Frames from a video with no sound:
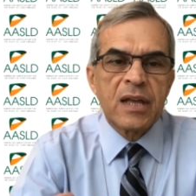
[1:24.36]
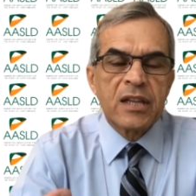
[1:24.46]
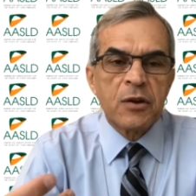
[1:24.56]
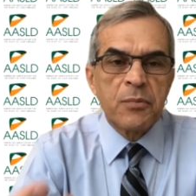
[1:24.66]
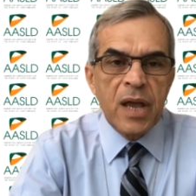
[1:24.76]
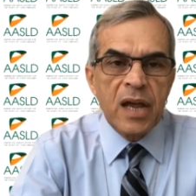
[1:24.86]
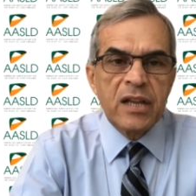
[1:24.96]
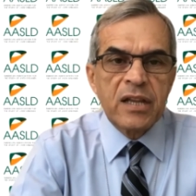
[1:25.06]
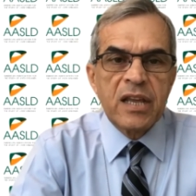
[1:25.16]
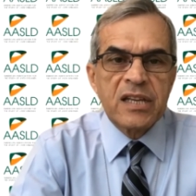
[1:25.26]
The
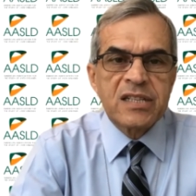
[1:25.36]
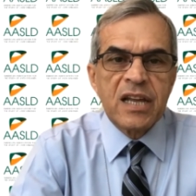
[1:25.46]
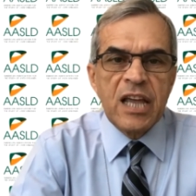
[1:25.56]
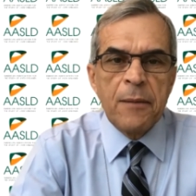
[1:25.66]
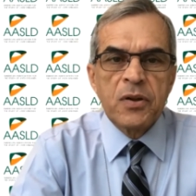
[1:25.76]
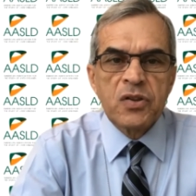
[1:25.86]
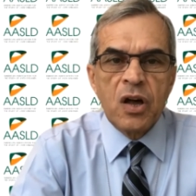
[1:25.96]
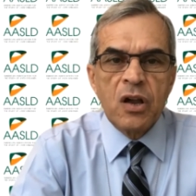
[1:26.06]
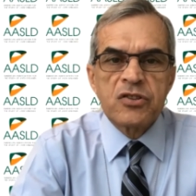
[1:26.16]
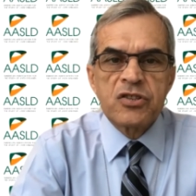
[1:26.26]
reality is that
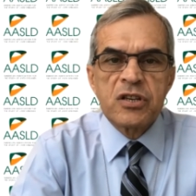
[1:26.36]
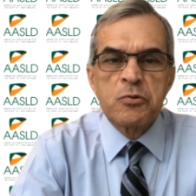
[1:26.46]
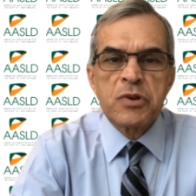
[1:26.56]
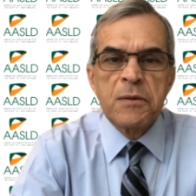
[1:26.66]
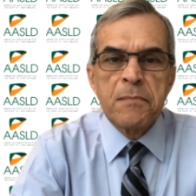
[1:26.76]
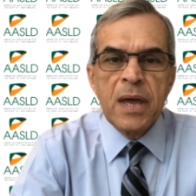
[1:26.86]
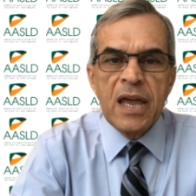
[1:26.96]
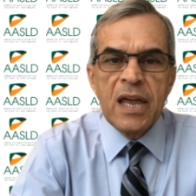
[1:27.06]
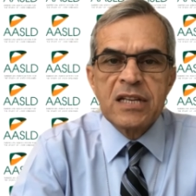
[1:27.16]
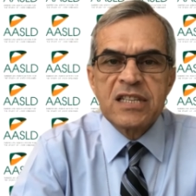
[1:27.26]
hepatology
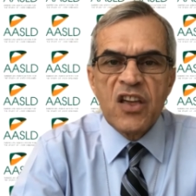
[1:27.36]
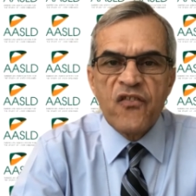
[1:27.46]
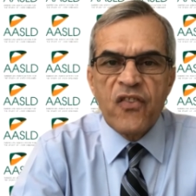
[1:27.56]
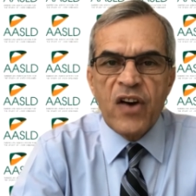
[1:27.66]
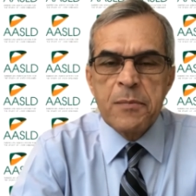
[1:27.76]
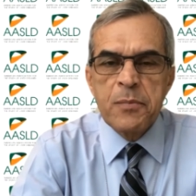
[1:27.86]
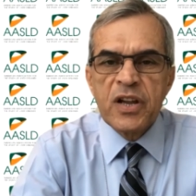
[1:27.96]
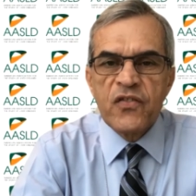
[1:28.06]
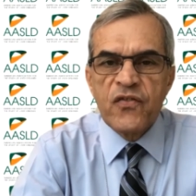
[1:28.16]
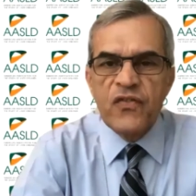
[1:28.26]
remains a vibrant
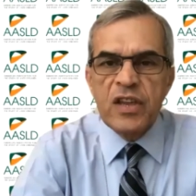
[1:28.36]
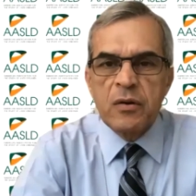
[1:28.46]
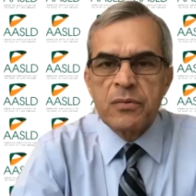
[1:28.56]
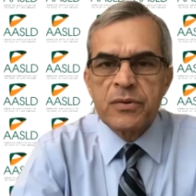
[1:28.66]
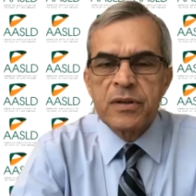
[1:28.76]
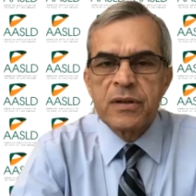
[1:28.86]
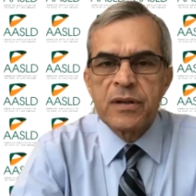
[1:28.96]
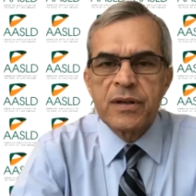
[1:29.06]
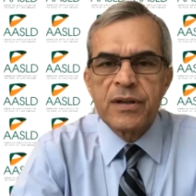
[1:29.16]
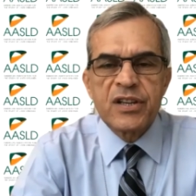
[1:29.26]
field
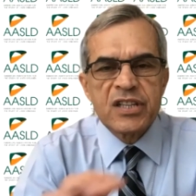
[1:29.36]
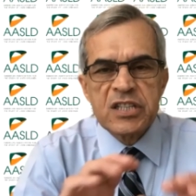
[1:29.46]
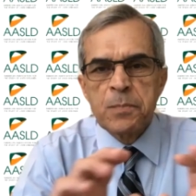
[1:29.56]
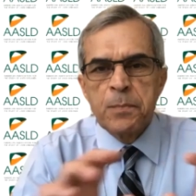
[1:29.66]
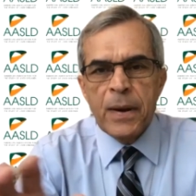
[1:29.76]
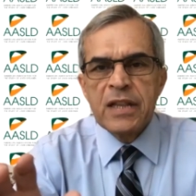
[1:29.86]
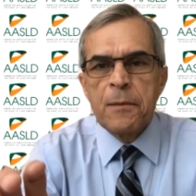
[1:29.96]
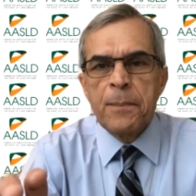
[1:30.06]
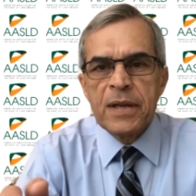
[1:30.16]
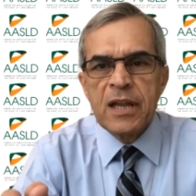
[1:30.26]
despite the
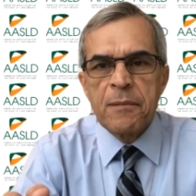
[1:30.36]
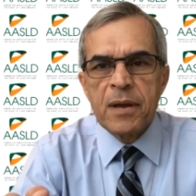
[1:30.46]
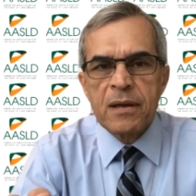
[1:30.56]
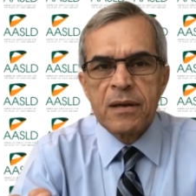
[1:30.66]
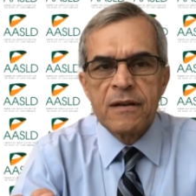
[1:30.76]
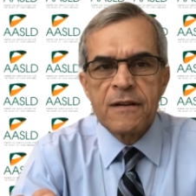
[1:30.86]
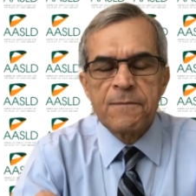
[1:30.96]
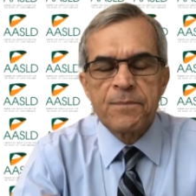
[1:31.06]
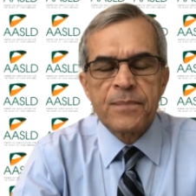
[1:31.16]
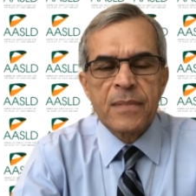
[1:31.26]
pandemic.
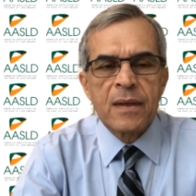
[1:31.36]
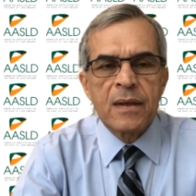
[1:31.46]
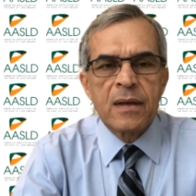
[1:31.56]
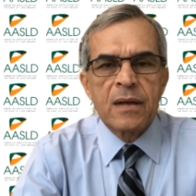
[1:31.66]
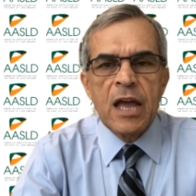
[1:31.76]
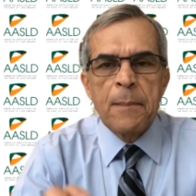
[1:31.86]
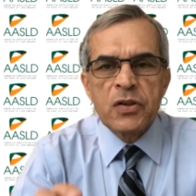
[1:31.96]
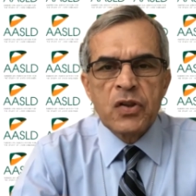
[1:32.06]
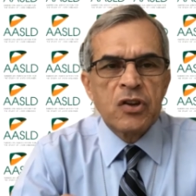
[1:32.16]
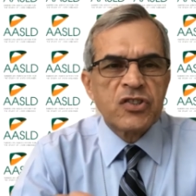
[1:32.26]

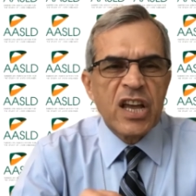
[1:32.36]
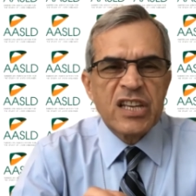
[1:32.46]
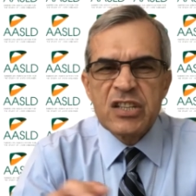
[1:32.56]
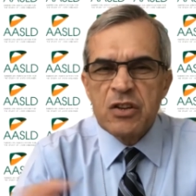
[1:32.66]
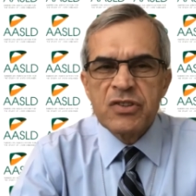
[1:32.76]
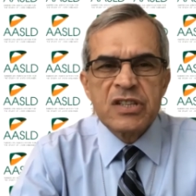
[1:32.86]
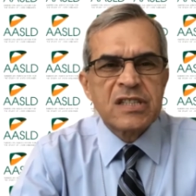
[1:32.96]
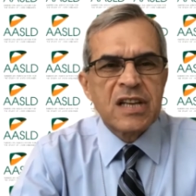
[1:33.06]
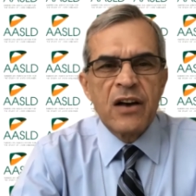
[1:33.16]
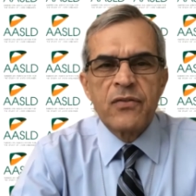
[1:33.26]
Hepatology has new
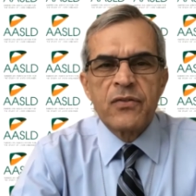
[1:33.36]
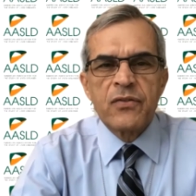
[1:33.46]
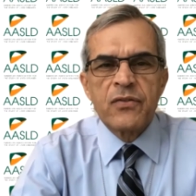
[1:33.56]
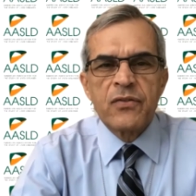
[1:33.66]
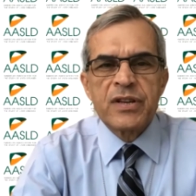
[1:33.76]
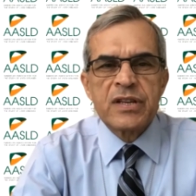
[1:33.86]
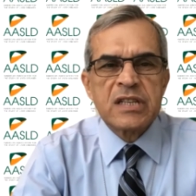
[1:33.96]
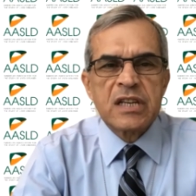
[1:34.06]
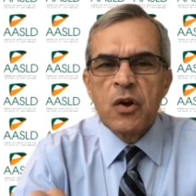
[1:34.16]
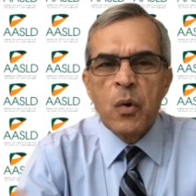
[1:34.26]

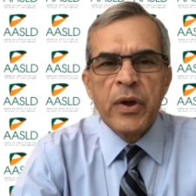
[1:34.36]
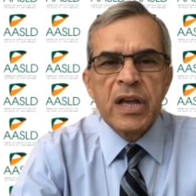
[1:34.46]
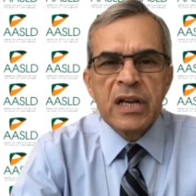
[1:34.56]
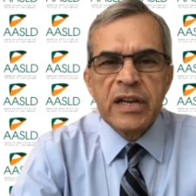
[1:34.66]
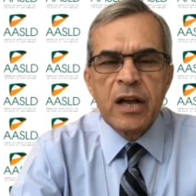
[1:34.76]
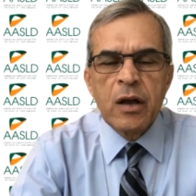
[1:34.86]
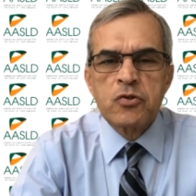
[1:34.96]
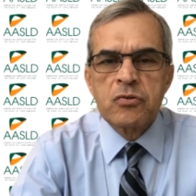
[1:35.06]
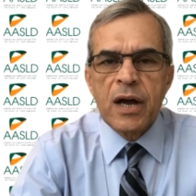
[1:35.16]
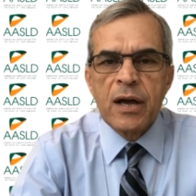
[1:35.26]
discoveries and ongoing clinical
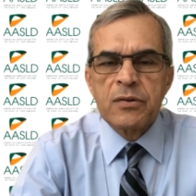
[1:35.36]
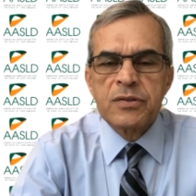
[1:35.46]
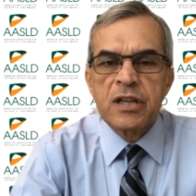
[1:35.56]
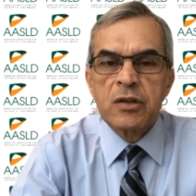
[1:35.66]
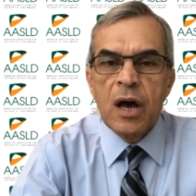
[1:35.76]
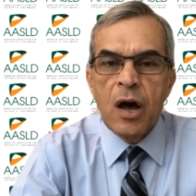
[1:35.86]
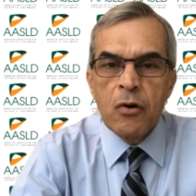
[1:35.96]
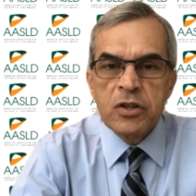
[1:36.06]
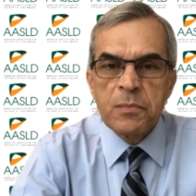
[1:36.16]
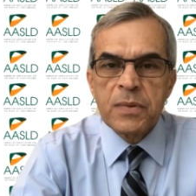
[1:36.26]
trials that
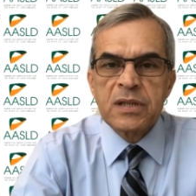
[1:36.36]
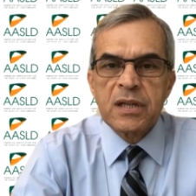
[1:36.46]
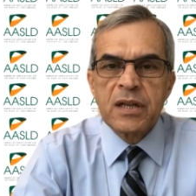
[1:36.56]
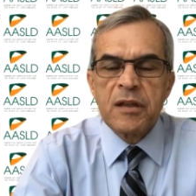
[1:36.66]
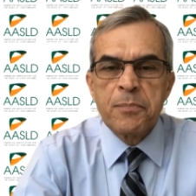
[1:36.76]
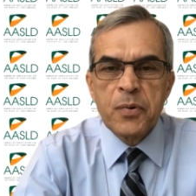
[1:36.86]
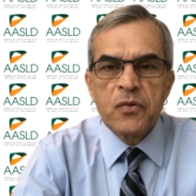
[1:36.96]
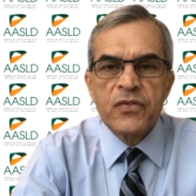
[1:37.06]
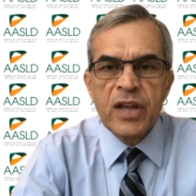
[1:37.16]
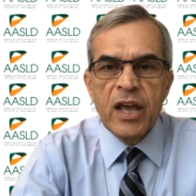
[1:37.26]
ultimately improve
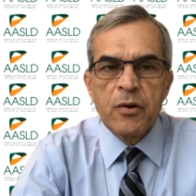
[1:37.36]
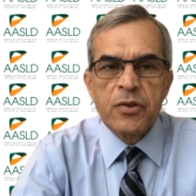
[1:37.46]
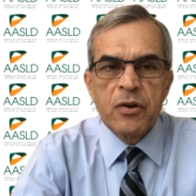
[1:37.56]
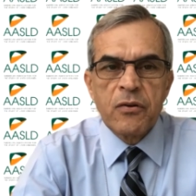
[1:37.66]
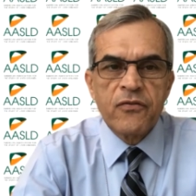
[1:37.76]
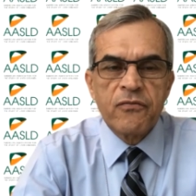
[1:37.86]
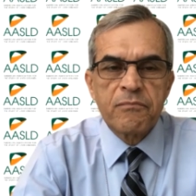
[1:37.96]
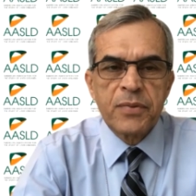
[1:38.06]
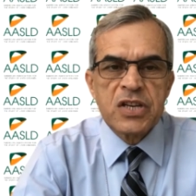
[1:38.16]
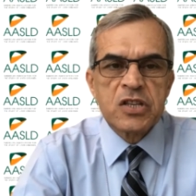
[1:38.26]
the health of
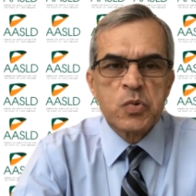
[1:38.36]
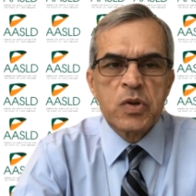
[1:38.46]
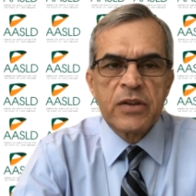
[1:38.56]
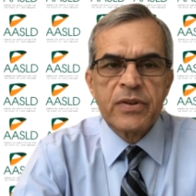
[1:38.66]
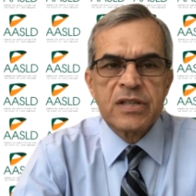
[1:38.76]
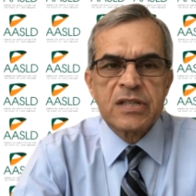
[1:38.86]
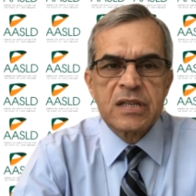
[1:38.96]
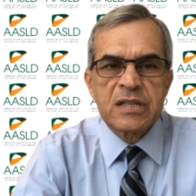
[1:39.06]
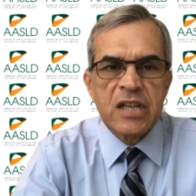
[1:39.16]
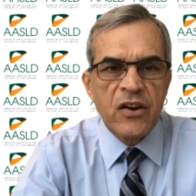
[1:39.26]
patients with liver
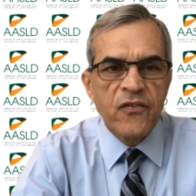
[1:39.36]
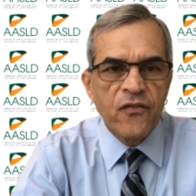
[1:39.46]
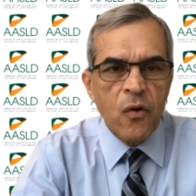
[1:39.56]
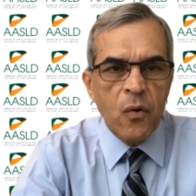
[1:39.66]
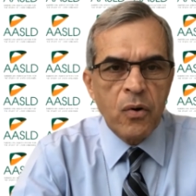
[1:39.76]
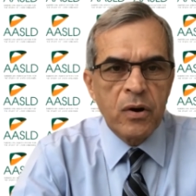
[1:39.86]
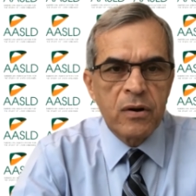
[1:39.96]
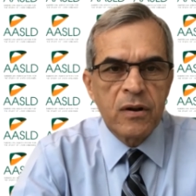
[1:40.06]
disease. Therefore,